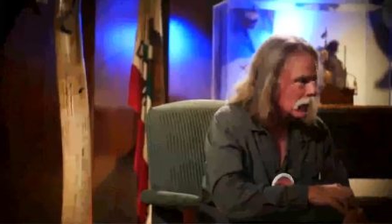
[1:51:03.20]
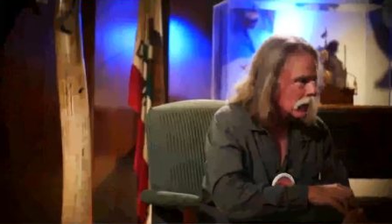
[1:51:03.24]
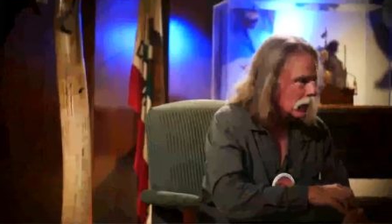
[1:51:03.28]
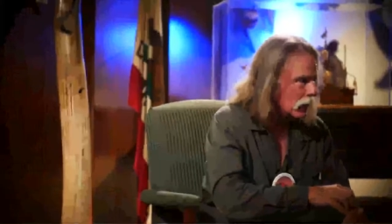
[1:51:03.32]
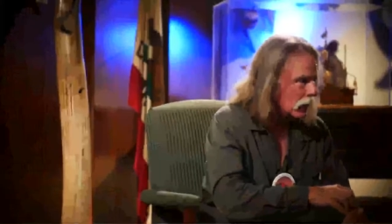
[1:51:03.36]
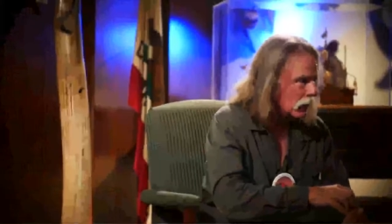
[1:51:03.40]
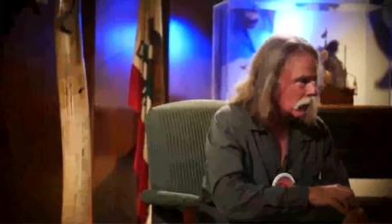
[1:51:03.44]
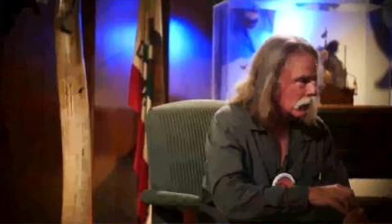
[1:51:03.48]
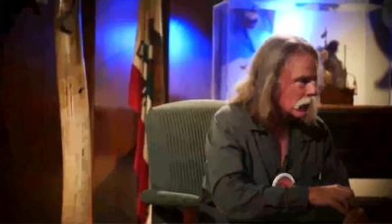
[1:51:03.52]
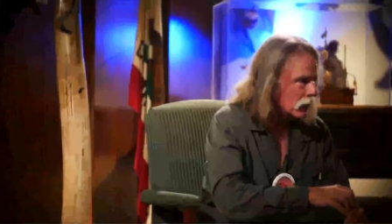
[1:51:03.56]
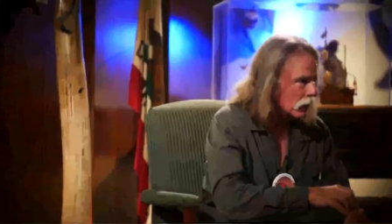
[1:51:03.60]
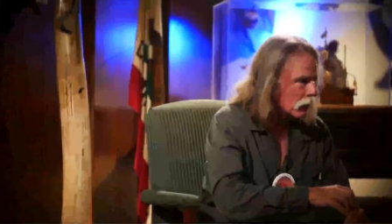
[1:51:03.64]

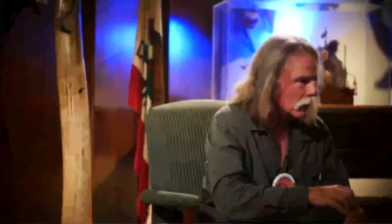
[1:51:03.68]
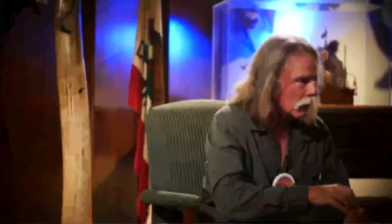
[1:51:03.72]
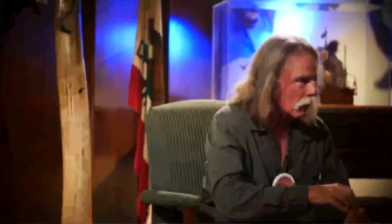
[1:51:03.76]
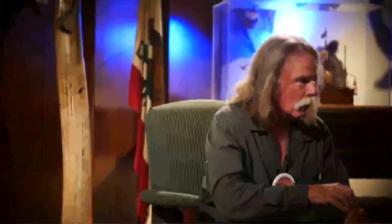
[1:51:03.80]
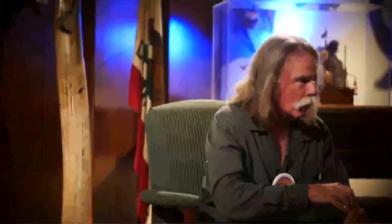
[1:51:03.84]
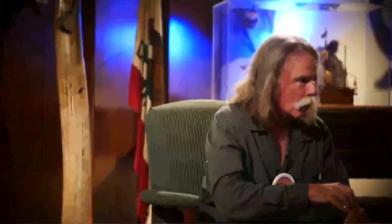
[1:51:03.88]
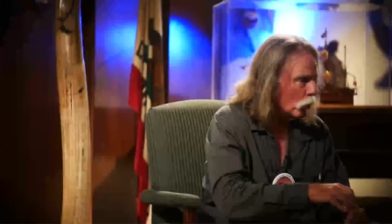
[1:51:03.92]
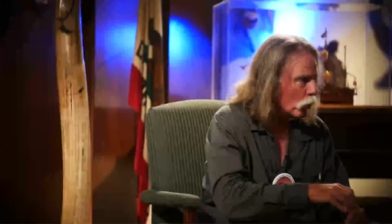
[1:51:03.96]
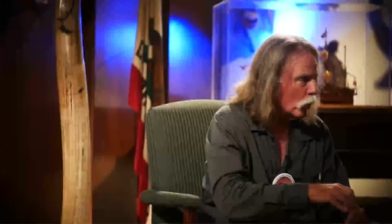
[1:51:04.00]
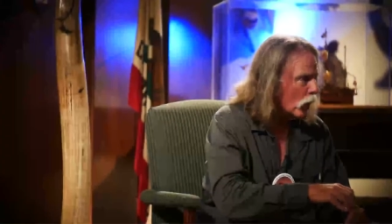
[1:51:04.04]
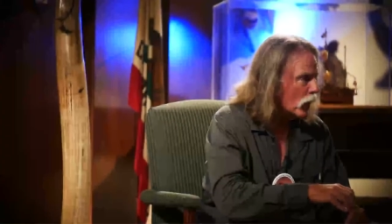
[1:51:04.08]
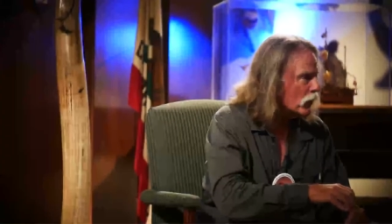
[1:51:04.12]
and they're
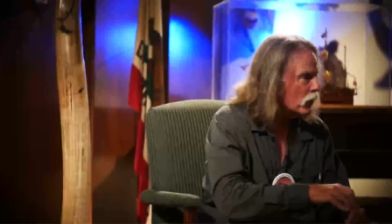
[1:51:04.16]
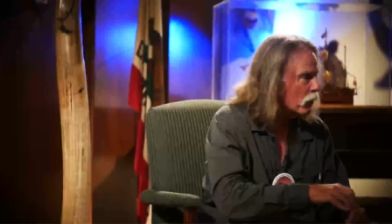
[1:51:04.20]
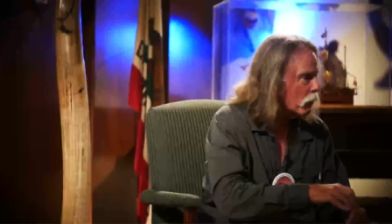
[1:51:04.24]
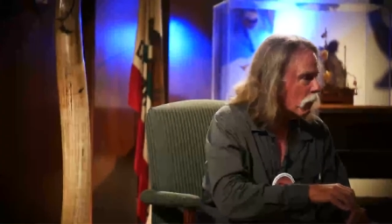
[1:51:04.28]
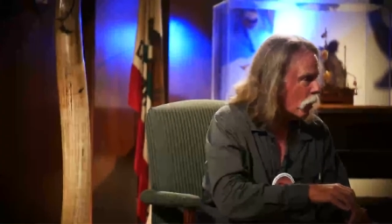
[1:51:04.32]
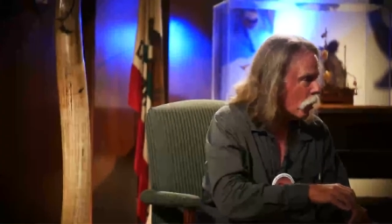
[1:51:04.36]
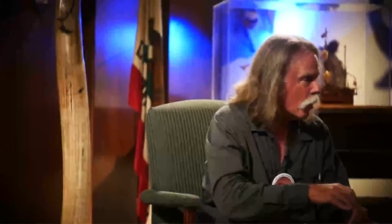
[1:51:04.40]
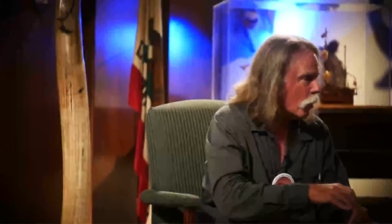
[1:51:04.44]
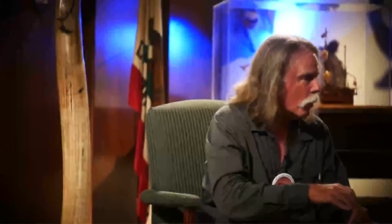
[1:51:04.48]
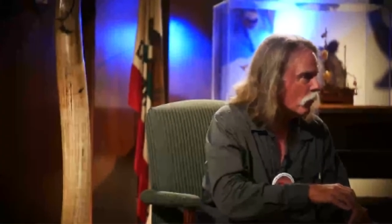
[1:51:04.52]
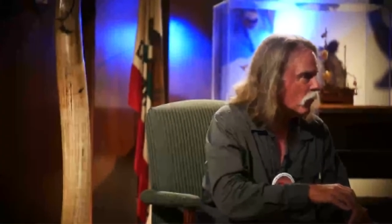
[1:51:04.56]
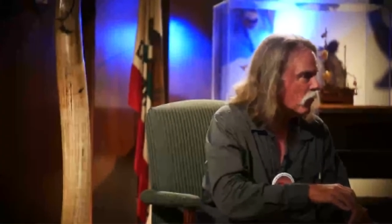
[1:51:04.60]
away from
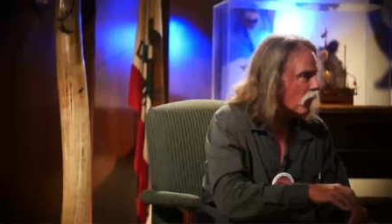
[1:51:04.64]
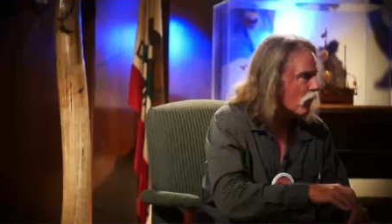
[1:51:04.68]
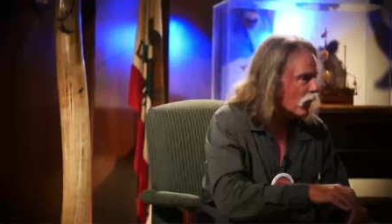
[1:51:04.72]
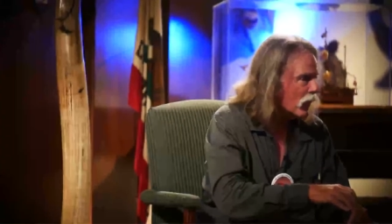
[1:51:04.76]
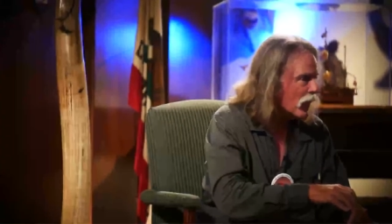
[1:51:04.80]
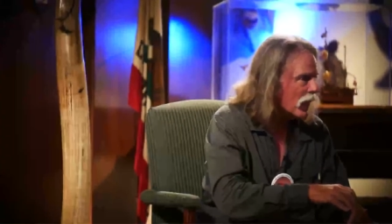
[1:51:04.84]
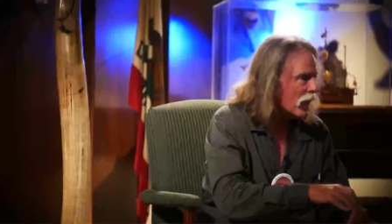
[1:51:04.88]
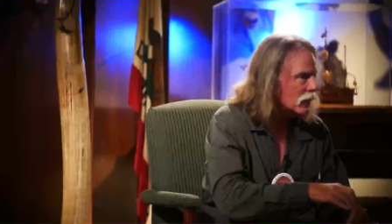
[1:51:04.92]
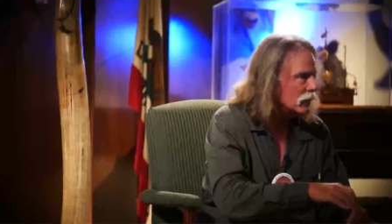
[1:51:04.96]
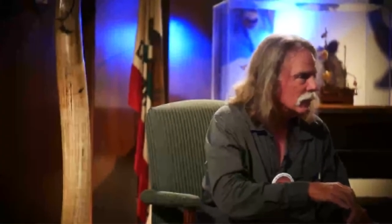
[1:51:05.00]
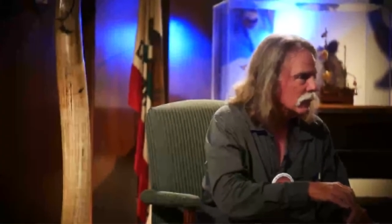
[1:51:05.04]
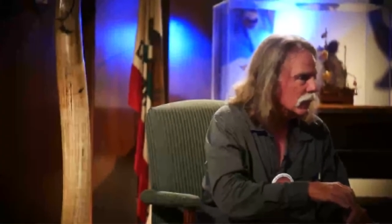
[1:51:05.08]
home for
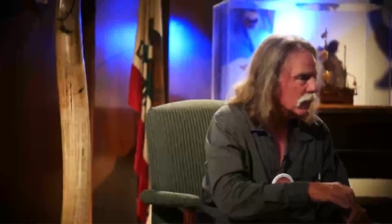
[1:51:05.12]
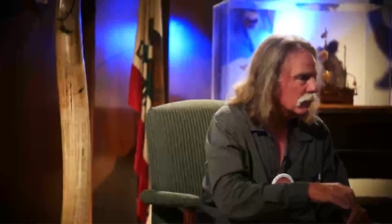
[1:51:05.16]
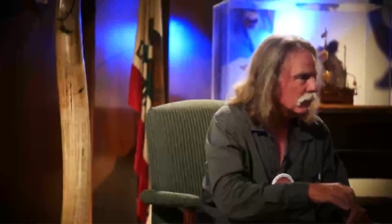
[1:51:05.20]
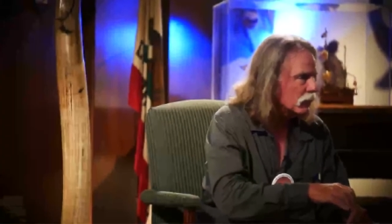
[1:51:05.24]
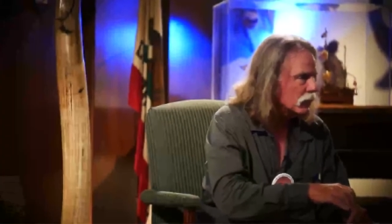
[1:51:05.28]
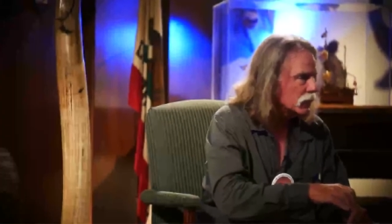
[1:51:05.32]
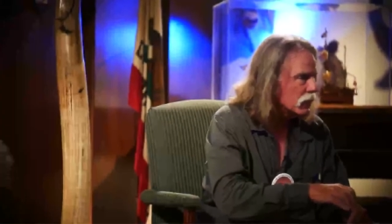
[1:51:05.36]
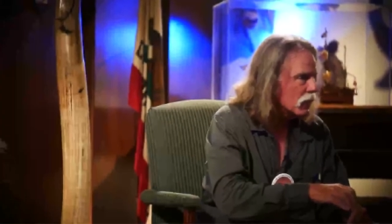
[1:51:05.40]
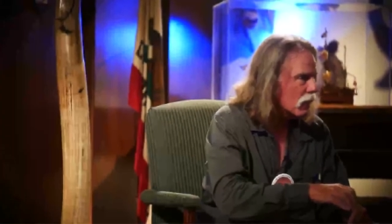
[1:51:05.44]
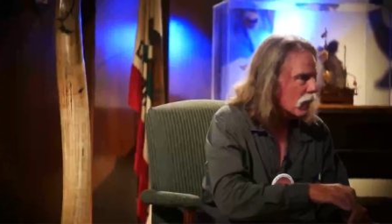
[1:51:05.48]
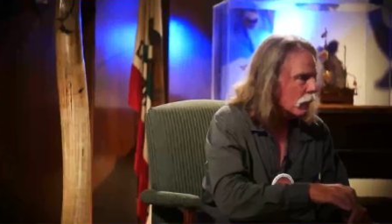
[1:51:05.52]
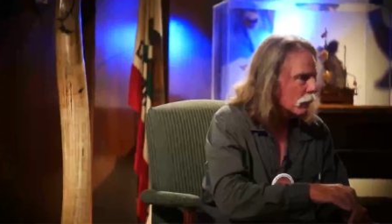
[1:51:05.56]
that length
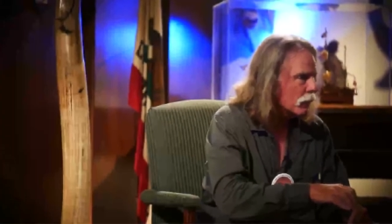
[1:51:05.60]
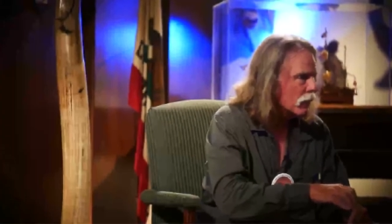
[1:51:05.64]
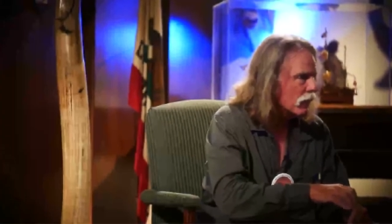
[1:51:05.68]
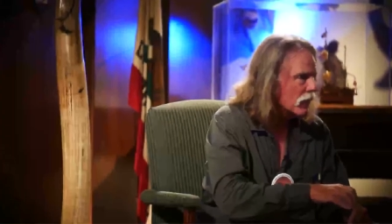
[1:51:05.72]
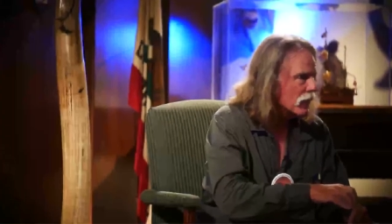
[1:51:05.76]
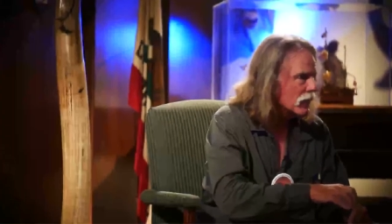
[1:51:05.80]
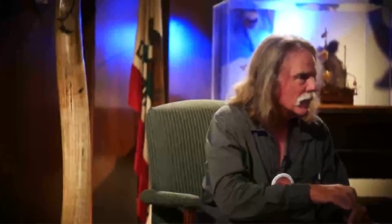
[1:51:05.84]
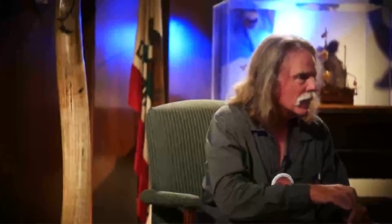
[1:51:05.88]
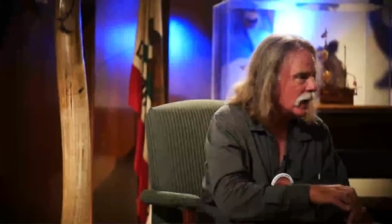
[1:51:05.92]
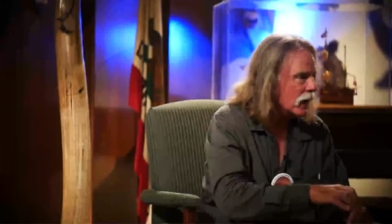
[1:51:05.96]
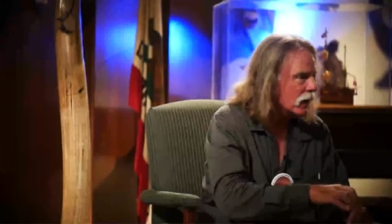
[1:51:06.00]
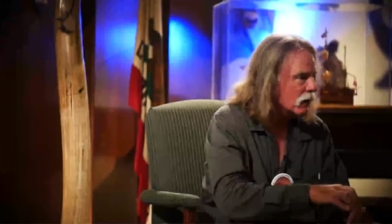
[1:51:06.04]
of time and
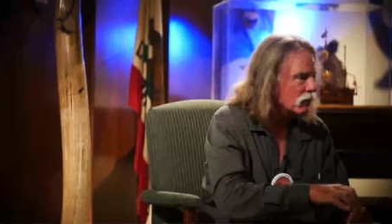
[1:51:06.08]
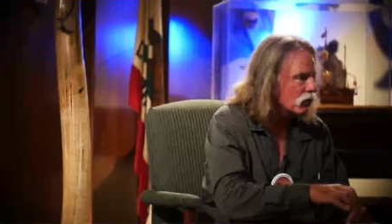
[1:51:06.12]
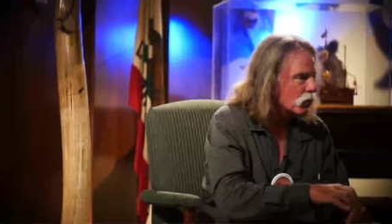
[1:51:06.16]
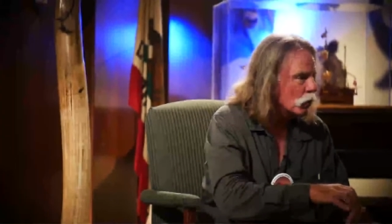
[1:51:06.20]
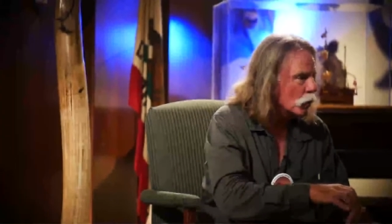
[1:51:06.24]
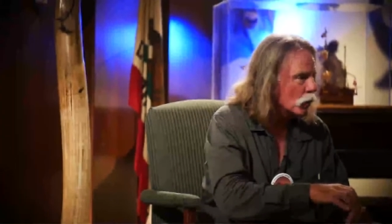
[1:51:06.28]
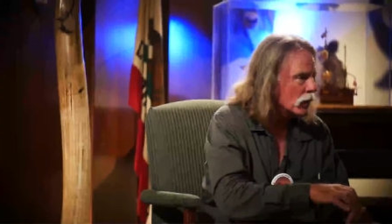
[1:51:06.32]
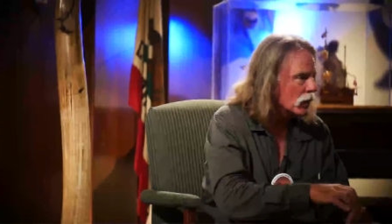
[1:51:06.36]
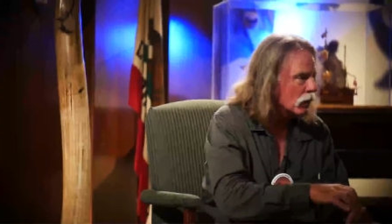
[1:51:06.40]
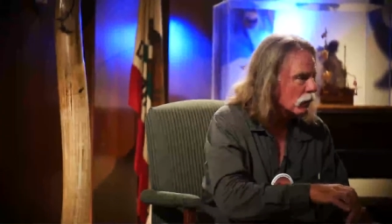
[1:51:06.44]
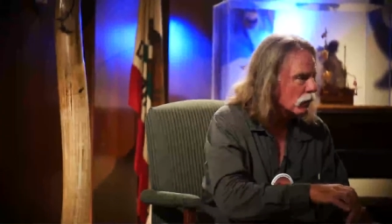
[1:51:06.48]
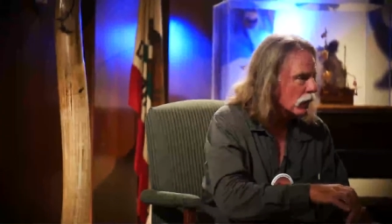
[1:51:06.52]
they can't
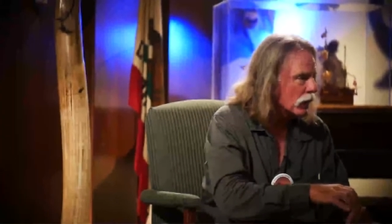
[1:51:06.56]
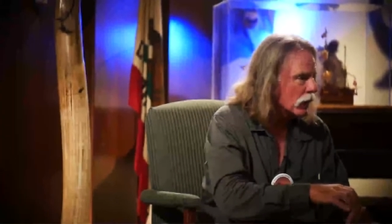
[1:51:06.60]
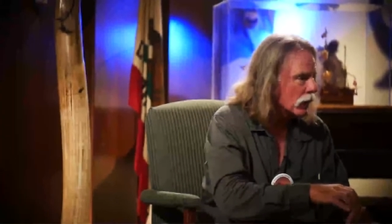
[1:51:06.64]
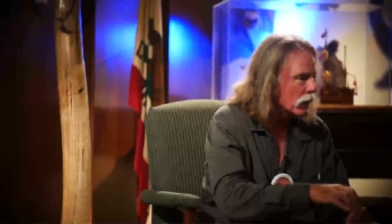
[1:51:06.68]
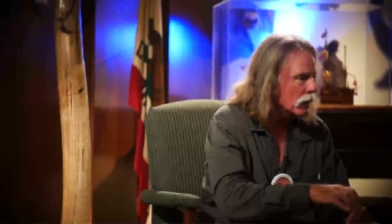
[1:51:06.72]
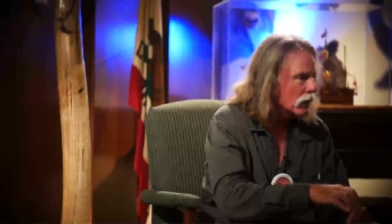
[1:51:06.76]
do anything.